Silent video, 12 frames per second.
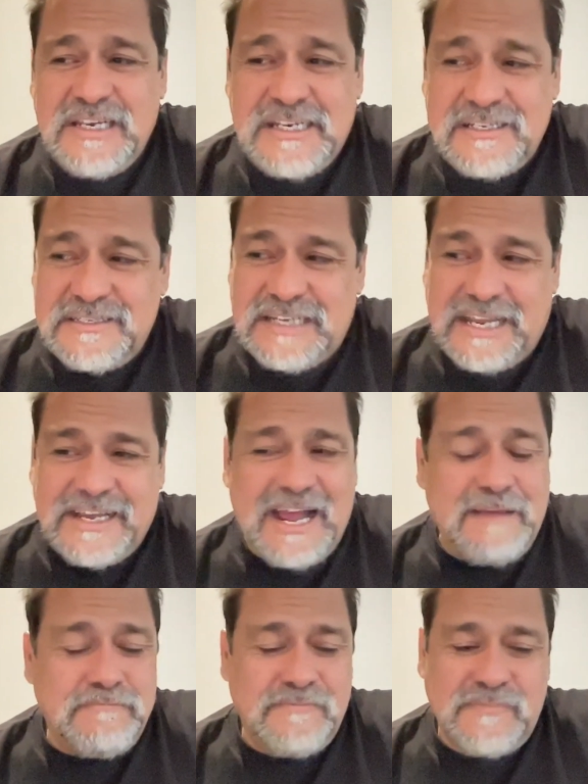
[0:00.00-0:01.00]
Is like,
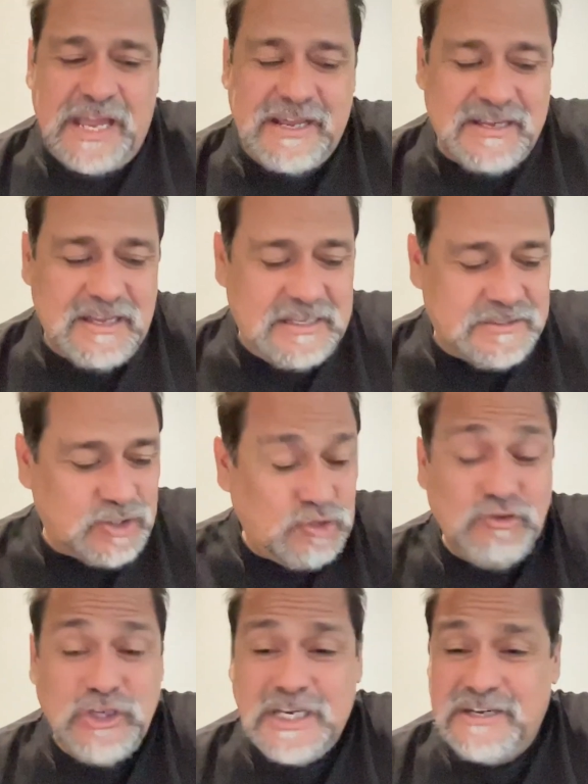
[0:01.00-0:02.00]
I'm like, it's
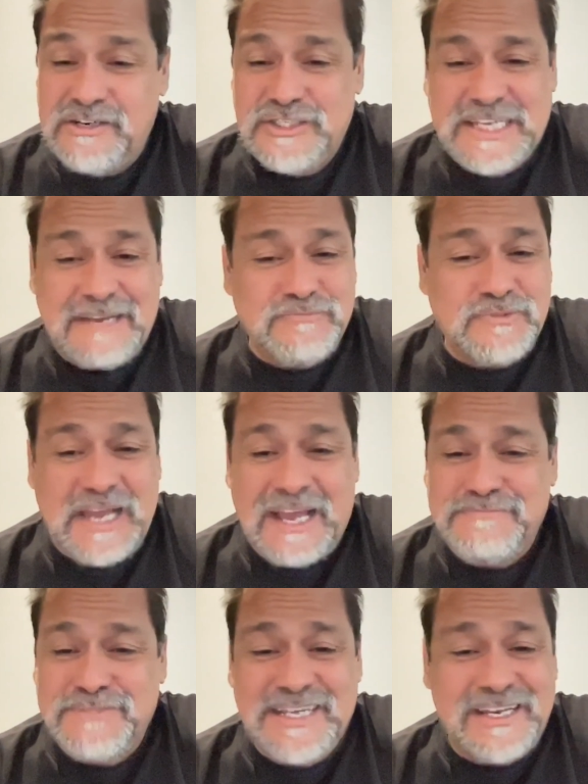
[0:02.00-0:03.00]
New Year's.
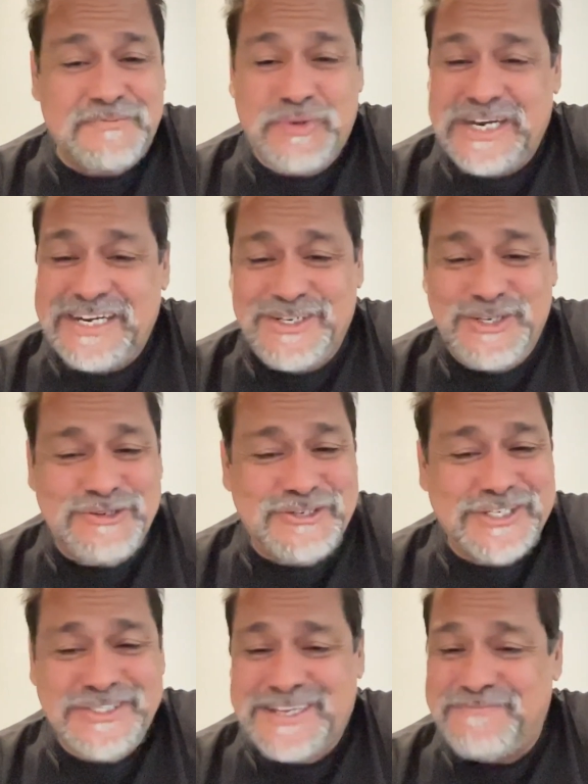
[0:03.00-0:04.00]
I'm celebrating New
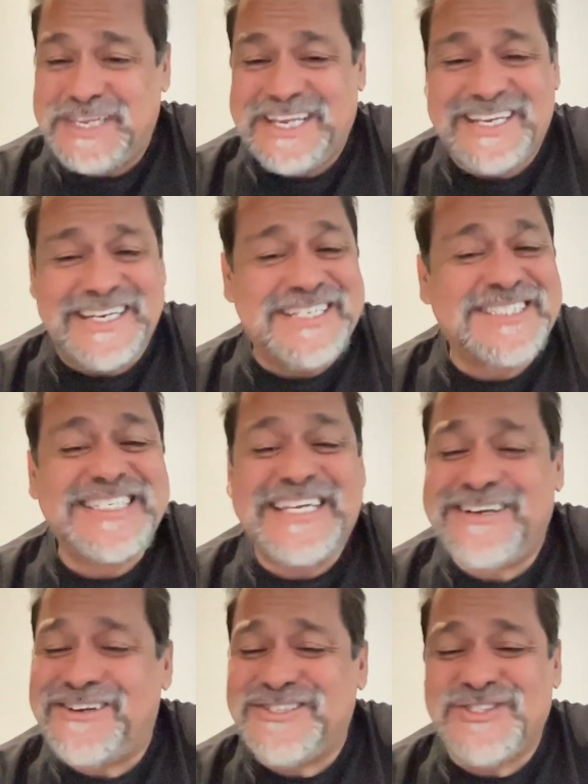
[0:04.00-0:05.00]
Year's. I'm thinking this
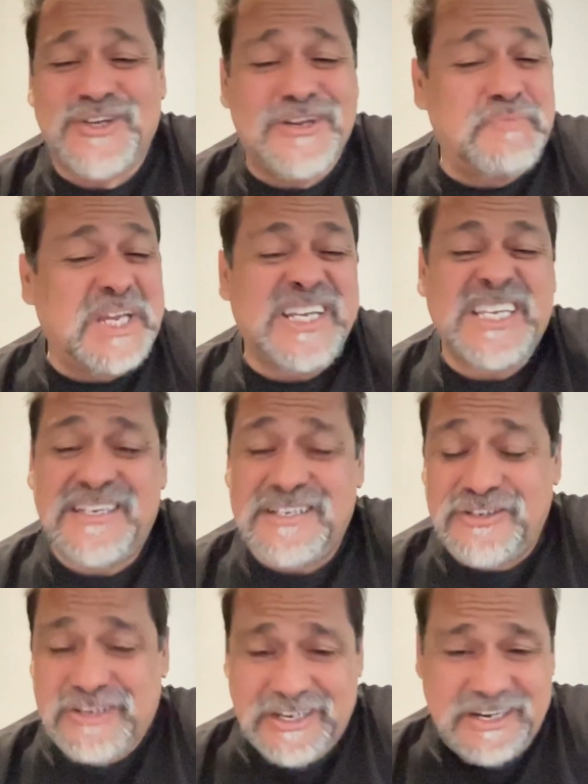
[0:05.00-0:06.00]
year is going to be a
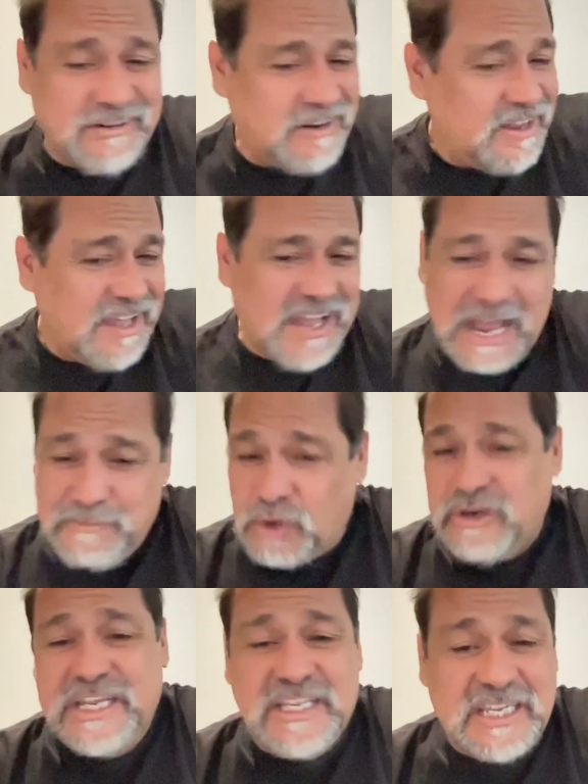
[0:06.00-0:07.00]
killer year. I'm
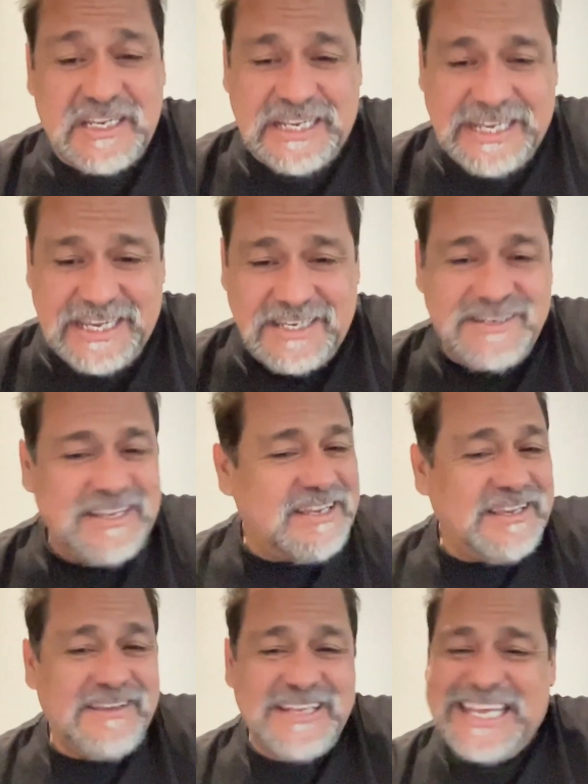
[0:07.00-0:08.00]
already killing it.
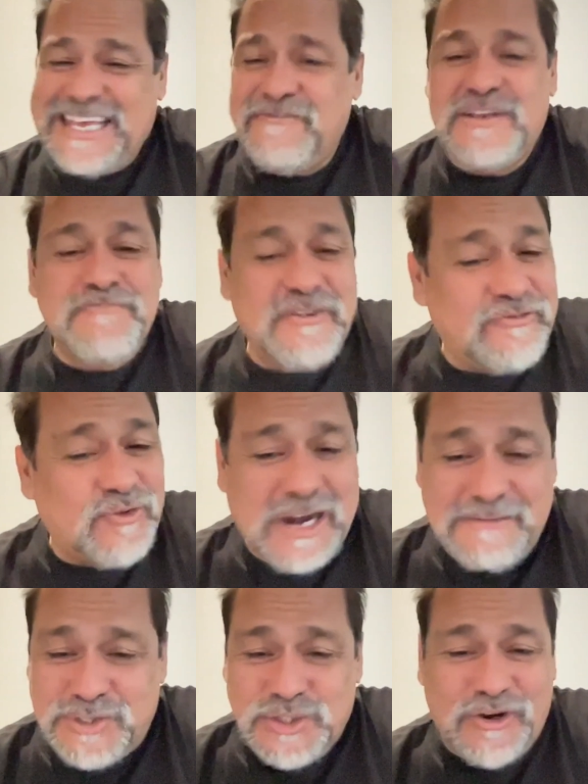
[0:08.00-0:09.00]
Even before
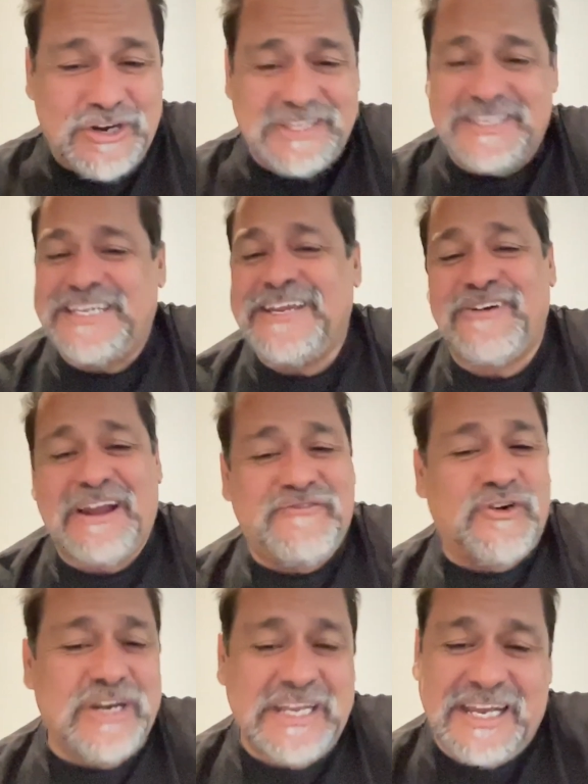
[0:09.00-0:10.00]
I'm starting the year, I've
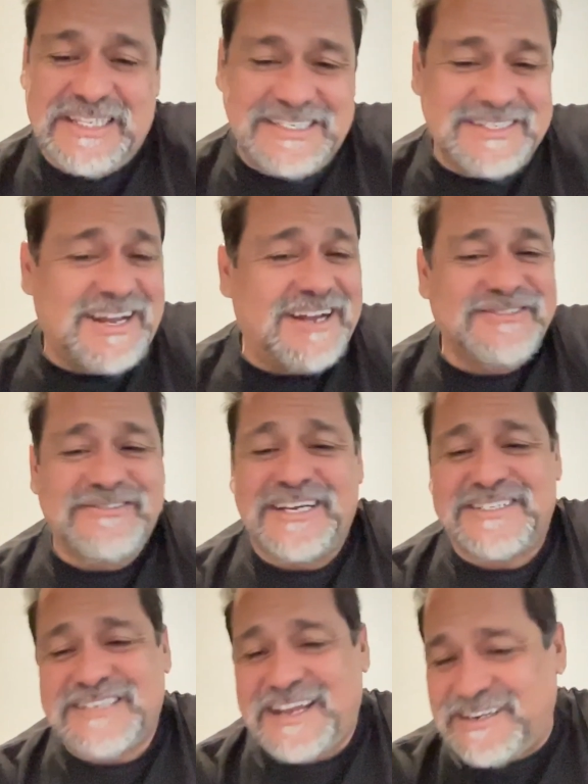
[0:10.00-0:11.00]
already got these
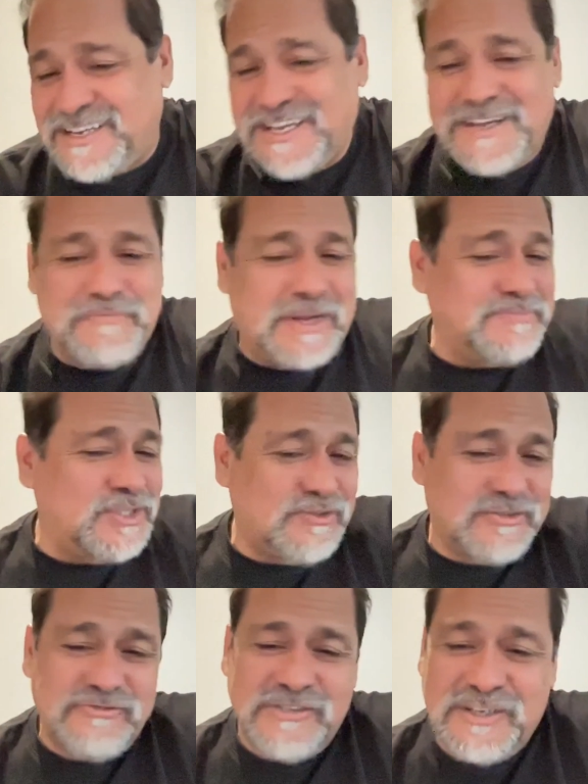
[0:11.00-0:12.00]
contracts signed up. I'm
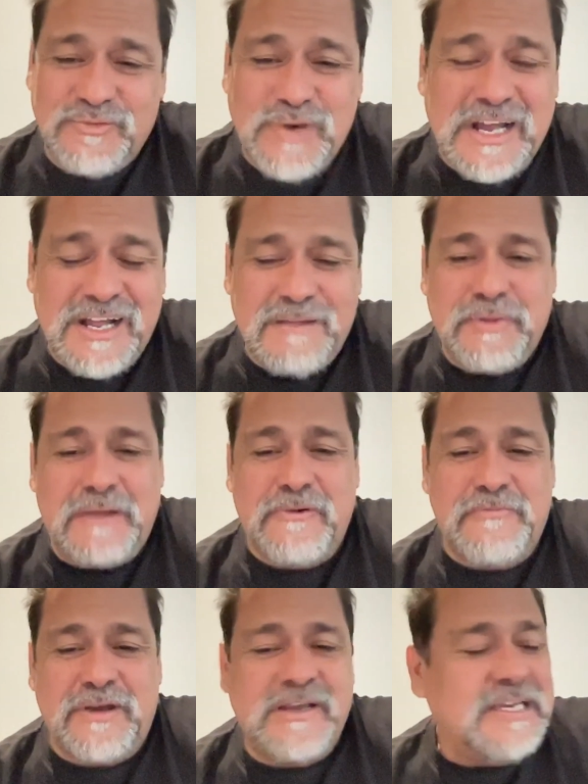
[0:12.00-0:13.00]
doing really well, blah, blah,
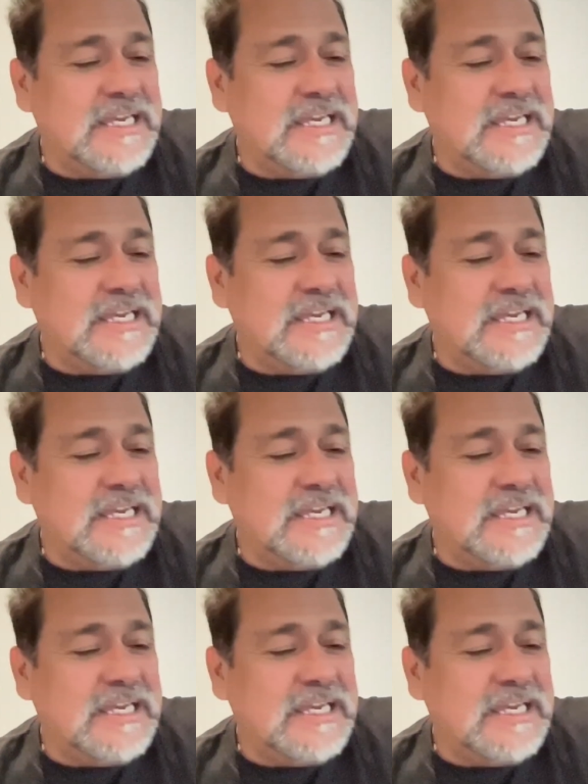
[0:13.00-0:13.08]
blah.